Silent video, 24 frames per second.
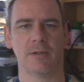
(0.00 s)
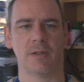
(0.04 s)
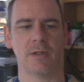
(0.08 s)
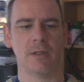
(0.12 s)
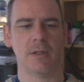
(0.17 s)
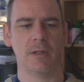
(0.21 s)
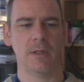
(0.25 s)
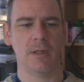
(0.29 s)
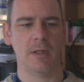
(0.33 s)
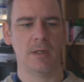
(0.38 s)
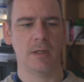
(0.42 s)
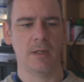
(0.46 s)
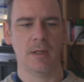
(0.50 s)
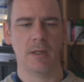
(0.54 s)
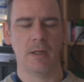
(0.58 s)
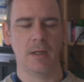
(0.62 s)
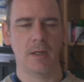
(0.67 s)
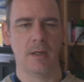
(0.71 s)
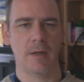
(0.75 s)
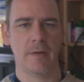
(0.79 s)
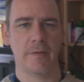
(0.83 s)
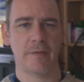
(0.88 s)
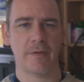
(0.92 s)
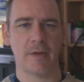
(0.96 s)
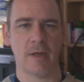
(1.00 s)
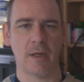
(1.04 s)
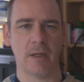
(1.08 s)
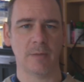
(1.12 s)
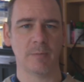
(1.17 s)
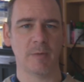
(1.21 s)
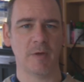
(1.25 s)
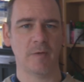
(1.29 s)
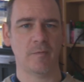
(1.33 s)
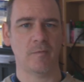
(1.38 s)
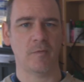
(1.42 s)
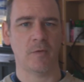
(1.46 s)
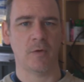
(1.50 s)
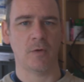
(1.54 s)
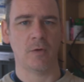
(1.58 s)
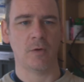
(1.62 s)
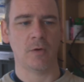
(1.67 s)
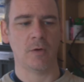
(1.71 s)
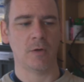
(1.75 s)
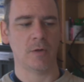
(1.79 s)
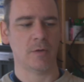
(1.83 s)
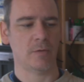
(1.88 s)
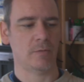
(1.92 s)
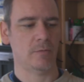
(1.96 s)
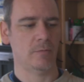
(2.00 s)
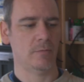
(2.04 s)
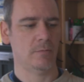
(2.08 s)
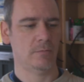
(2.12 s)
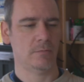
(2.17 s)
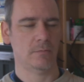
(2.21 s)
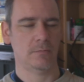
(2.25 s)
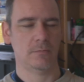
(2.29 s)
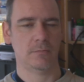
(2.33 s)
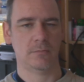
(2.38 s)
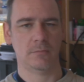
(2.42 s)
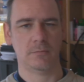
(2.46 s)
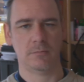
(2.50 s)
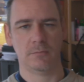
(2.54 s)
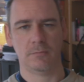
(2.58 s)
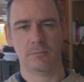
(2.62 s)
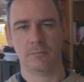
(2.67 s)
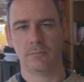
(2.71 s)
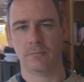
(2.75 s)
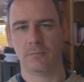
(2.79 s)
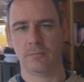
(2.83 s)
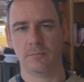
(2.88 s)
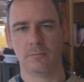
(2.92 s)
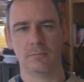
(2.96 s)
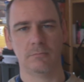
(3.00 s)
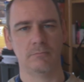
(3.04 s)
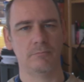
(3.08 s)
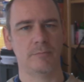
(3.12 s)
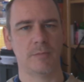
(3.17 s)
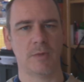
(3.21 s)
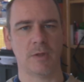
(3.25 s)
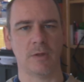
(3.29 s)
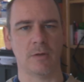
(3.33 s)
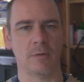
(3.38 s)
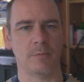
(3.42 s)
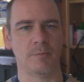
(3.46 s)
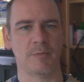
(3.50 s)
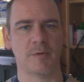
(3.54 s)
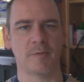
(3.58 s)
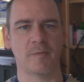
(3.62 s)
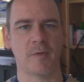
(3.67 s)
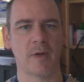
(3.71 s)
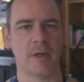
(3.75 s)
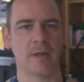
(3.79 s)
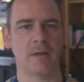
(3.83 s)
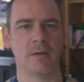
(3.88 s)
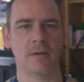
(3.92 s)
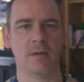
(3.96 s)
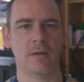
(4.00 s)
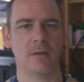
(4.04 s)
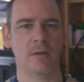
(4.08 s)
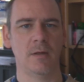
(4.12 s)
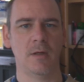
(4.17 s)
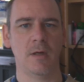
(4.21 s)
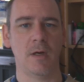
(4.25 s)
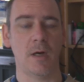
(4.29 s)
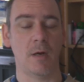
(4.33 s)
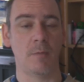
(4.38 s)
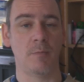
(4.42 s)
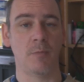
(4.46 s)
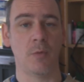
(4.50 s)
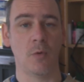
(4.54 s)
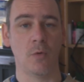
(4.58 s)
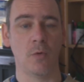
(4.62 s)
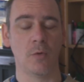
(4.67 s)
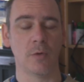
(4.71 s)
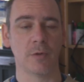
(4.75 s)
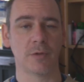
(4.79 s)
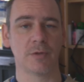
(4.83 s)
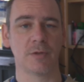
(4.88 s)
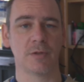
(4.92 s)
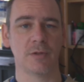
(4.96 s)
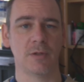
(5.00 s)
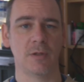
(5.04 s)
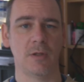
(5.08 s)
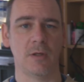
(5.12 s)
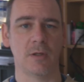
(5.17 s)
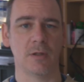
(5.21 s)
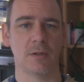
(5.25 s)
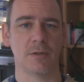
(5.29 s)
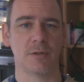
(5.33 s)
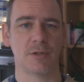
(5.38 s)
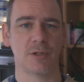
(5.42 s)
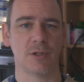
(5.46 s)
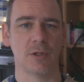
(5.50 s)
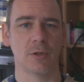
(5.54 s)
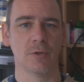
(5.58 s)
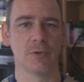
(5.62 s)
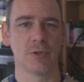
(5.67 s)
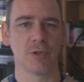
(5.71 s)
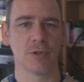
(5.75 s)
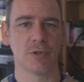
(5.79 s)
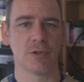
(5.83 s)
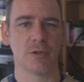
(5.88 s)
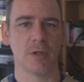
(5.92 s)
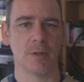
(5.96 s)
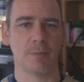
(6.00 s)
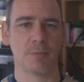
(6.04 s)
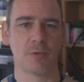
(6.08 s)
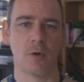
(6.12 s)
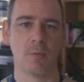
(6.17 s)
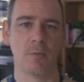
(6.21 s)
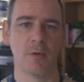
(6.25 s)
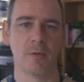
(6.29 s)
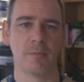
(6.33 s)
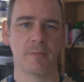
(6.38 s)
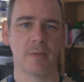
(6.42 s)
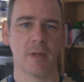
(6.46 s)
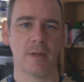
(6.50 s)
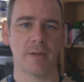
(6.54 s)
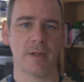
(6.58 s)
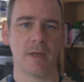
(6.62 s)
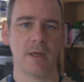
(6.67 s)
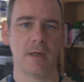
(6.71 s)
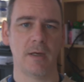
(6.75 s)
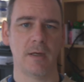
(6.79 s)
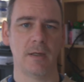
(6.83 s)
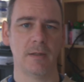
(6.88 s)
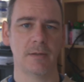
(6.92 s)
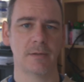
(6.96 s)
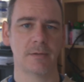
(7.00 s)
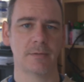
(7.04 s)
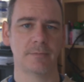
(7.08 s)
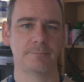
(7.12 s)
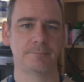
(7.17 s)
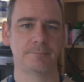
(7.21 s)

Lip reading: to thank me for, you know, providing a board or a solution to a problem that they had.